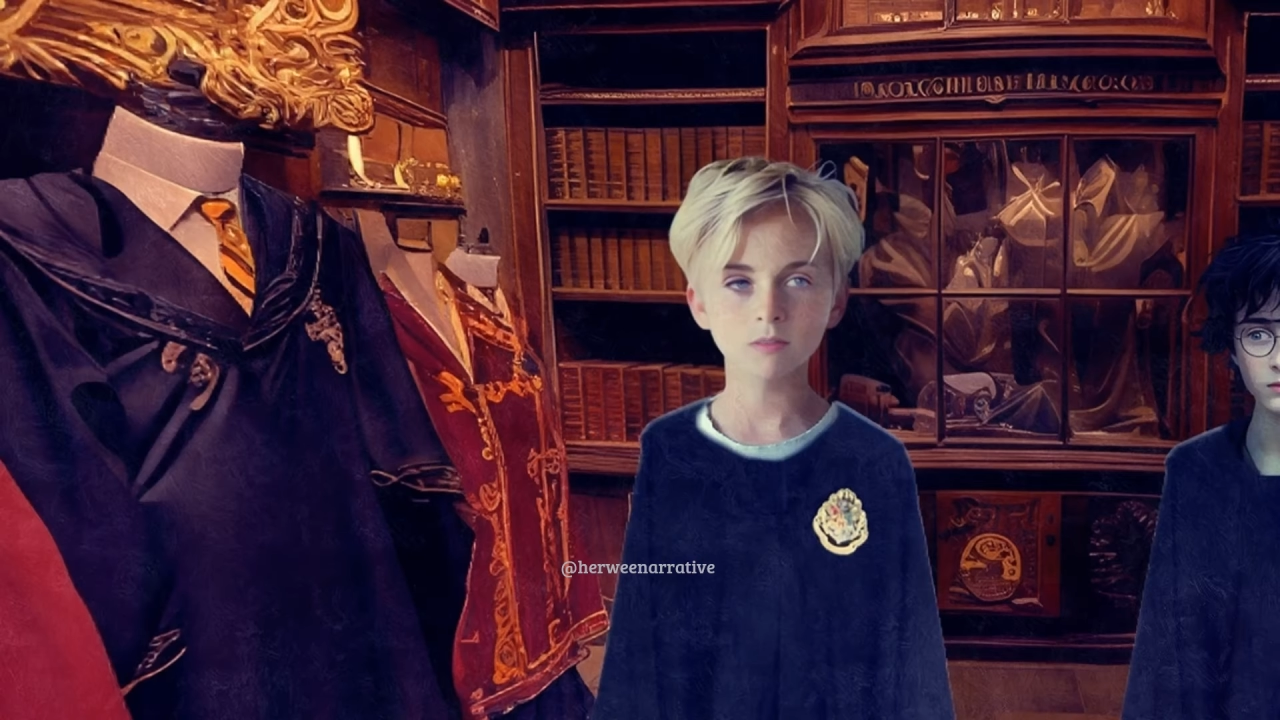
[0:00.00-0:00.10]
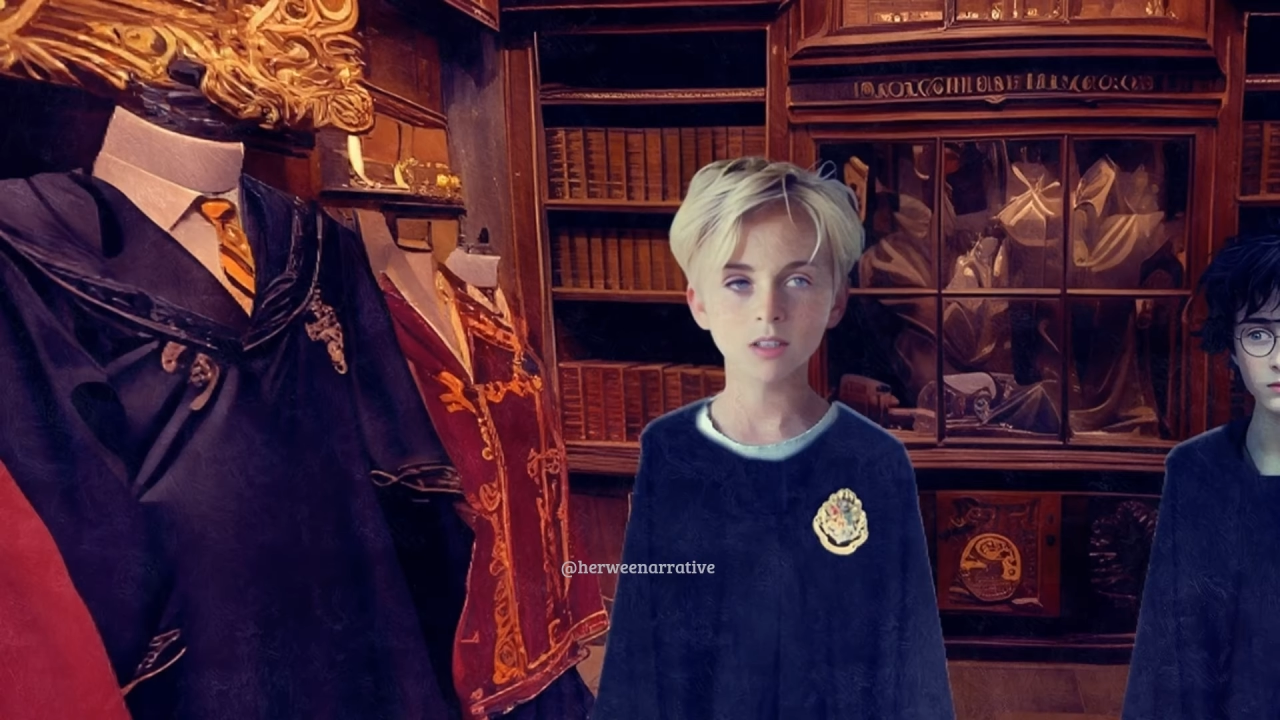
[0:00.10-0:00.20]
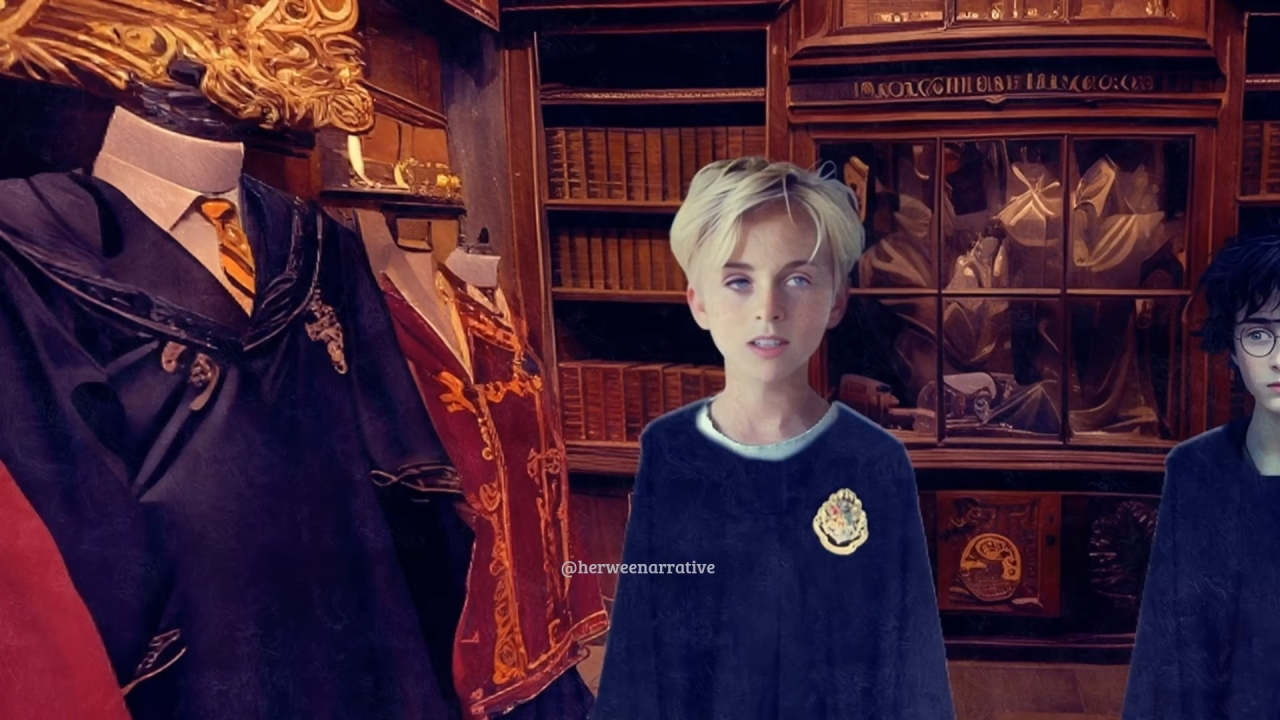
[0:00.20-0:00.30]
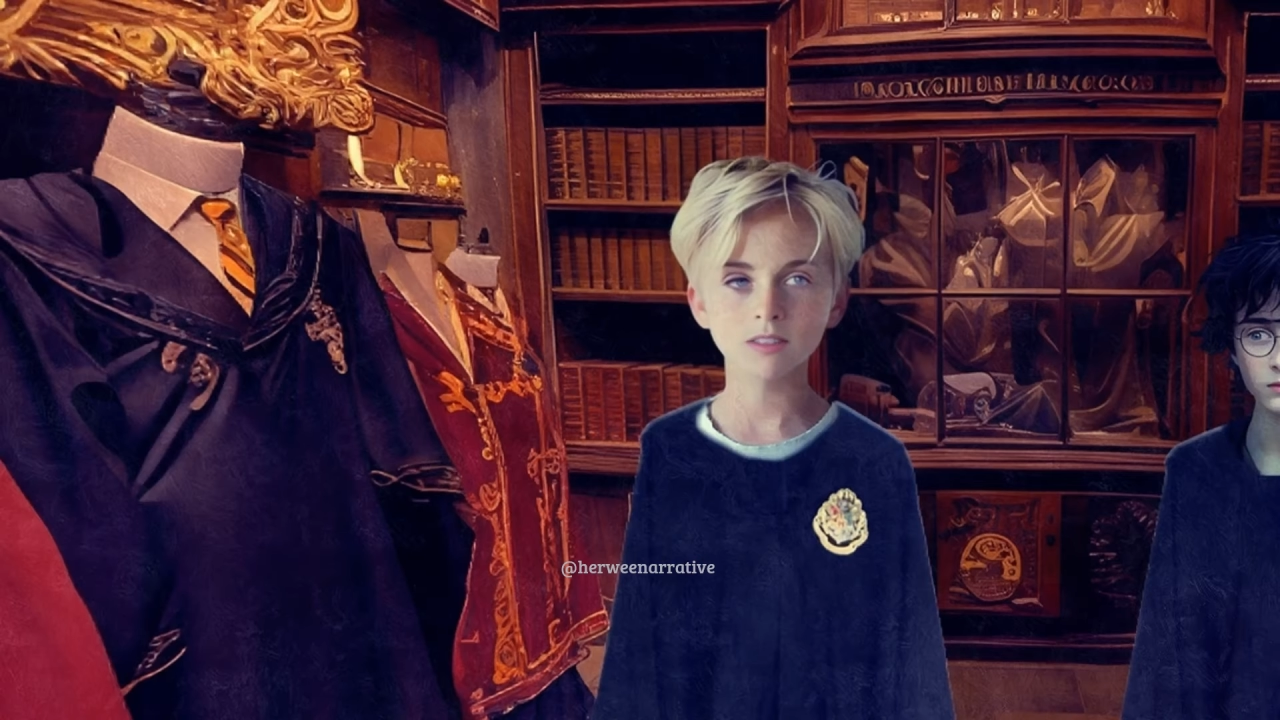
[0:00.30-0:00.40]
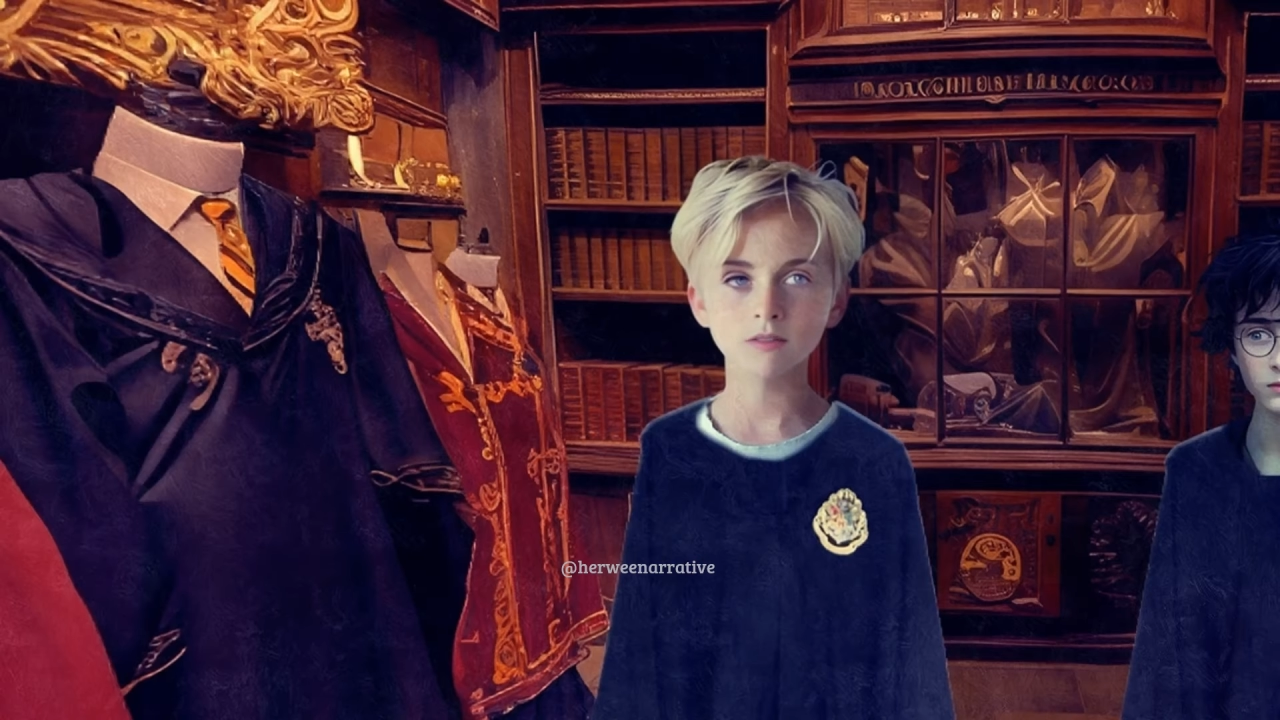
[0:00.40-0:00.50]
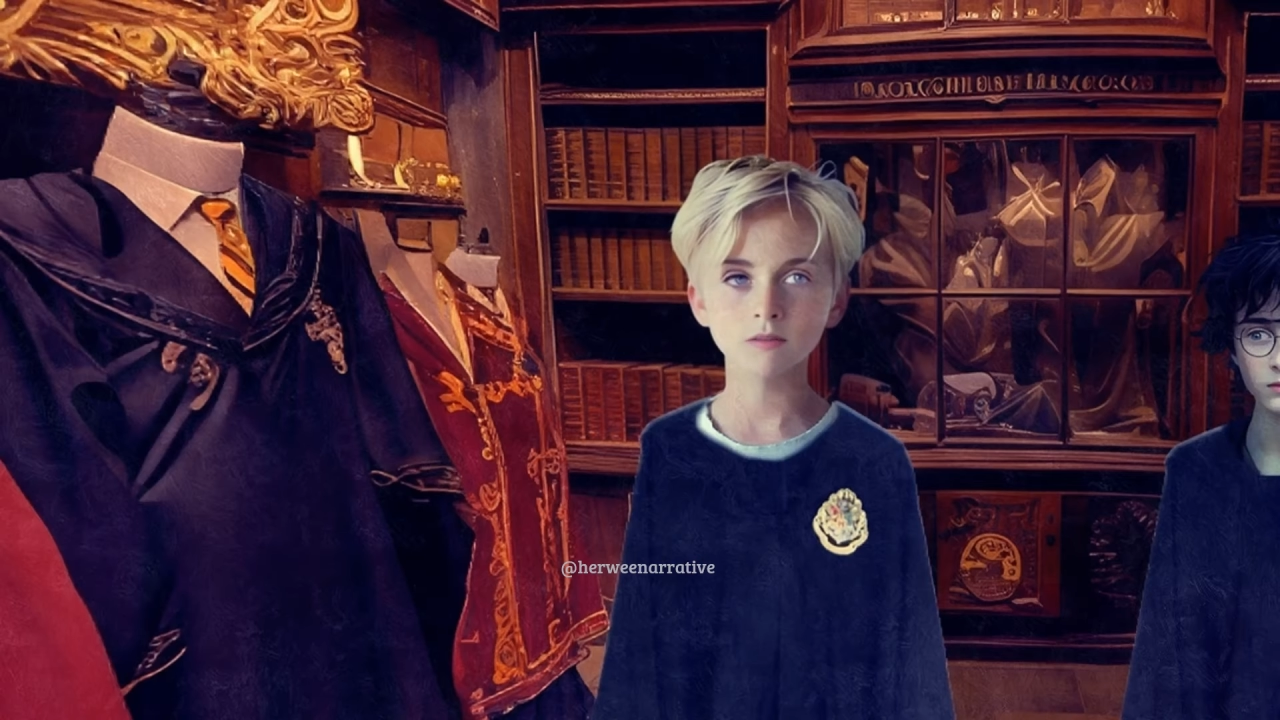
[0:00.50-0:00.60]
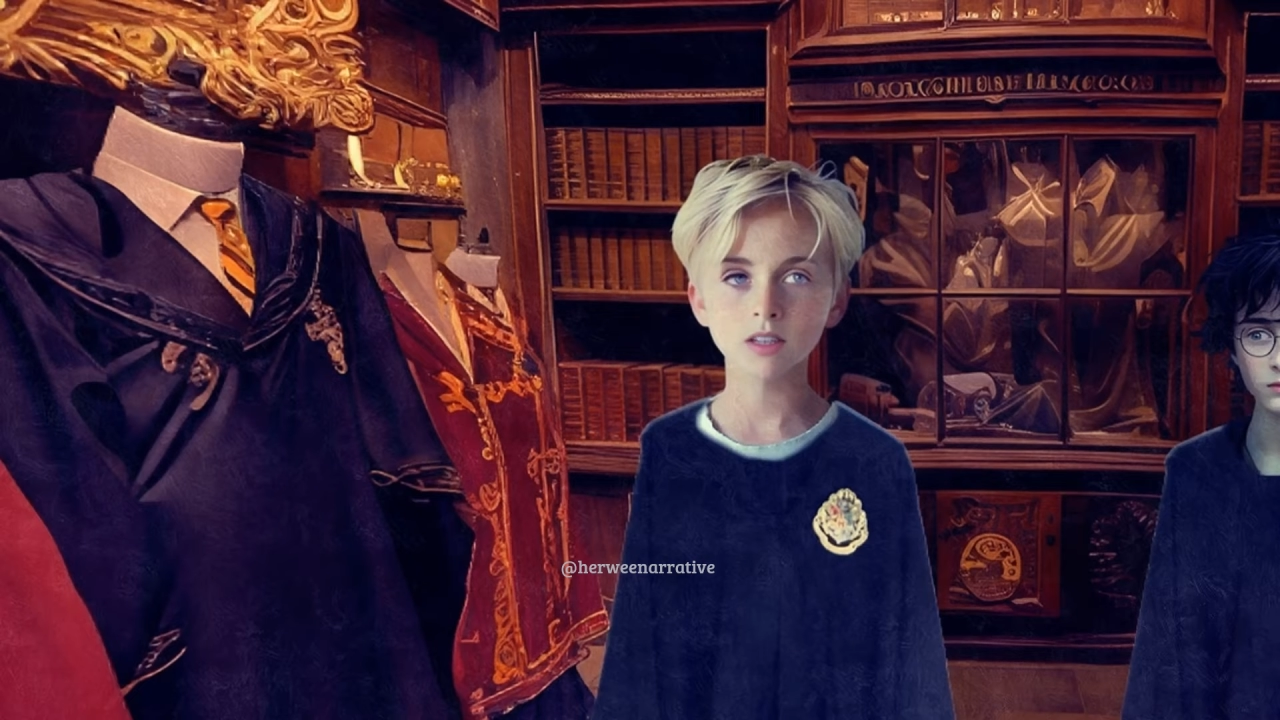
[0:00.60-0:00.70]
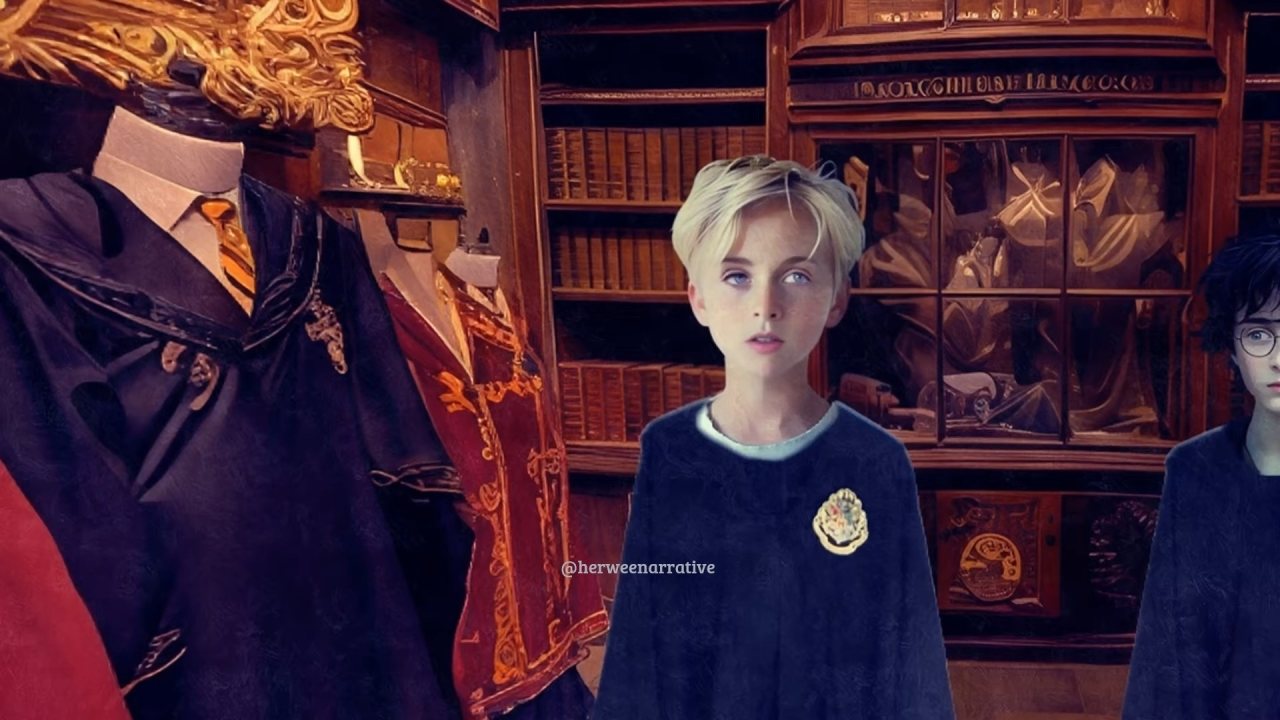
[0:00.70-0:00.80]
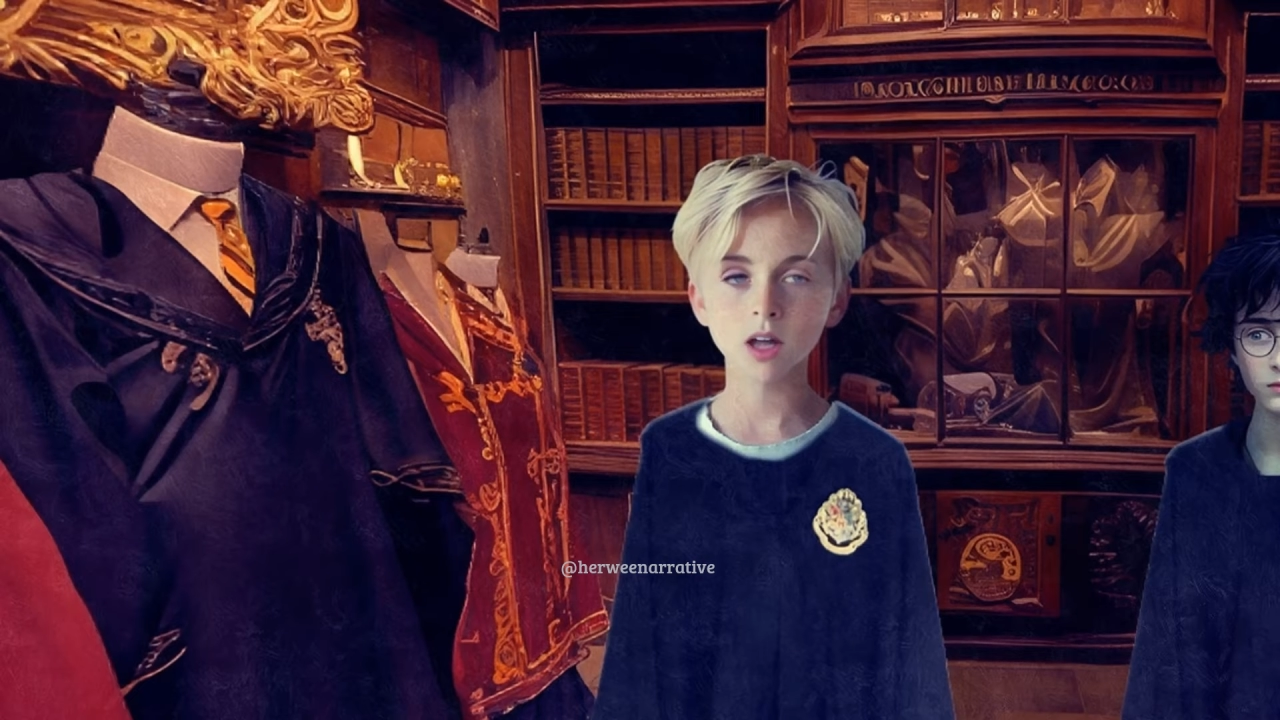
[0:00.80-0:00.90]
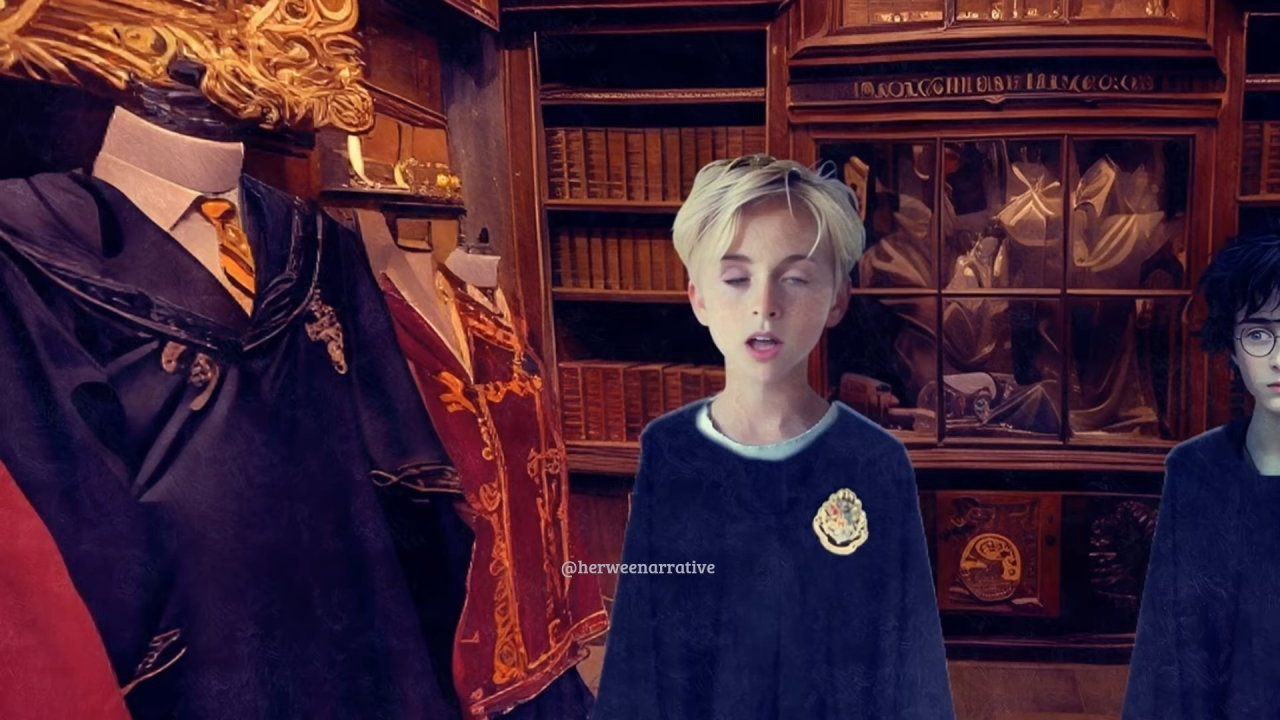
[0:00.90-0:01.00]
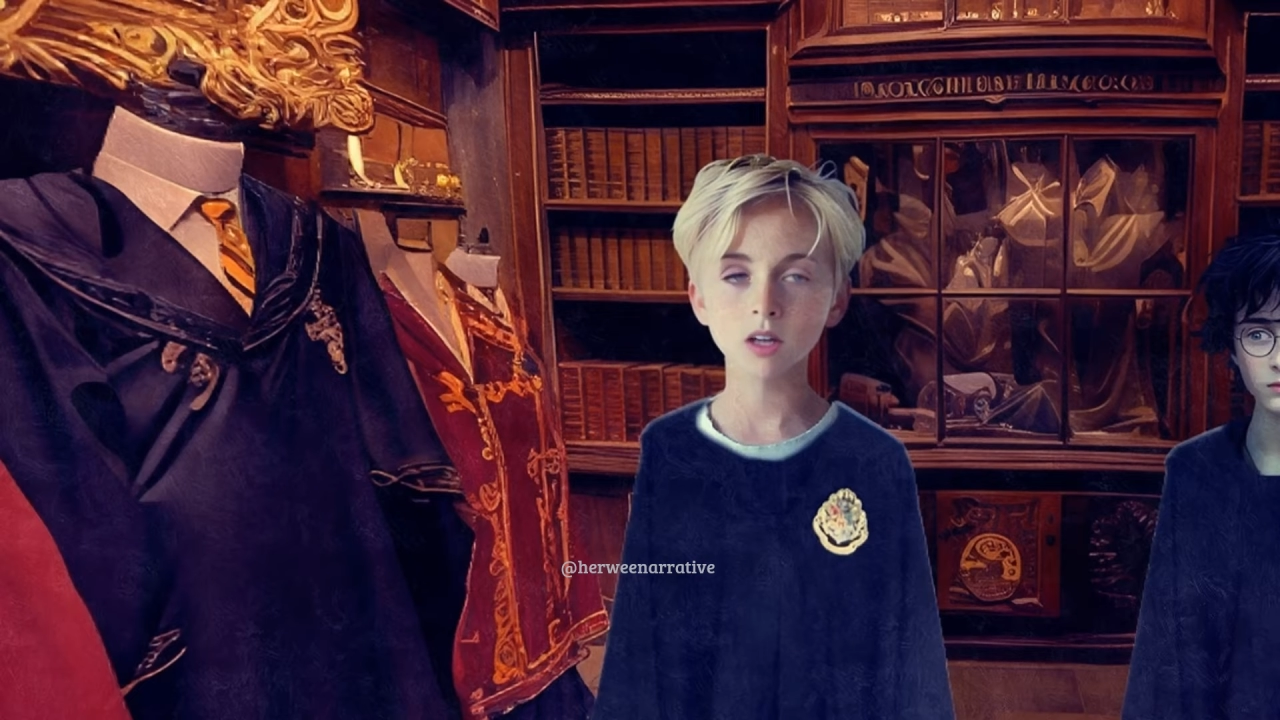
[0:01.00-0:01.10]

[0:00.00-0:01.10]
But they were